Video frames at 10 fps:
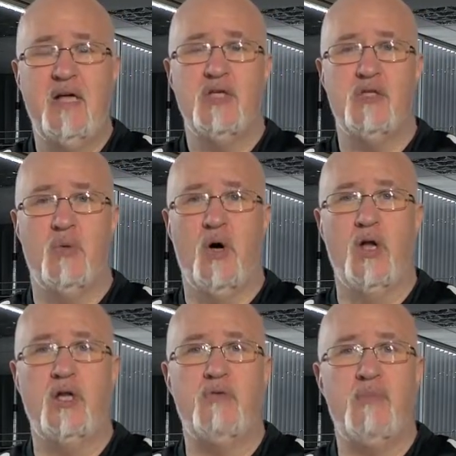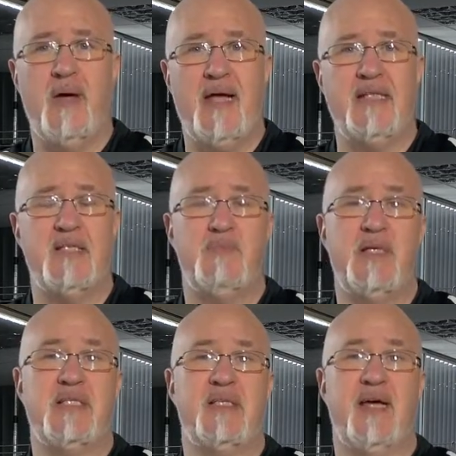So all that remains is me
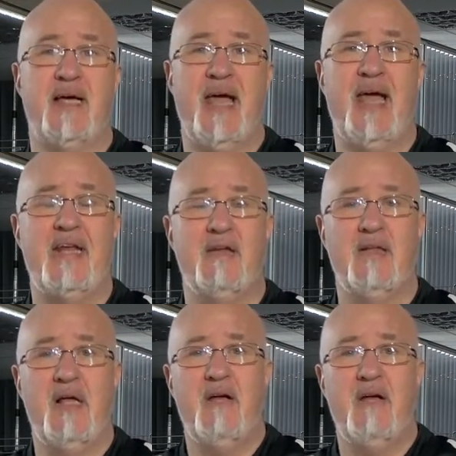to thank hähnel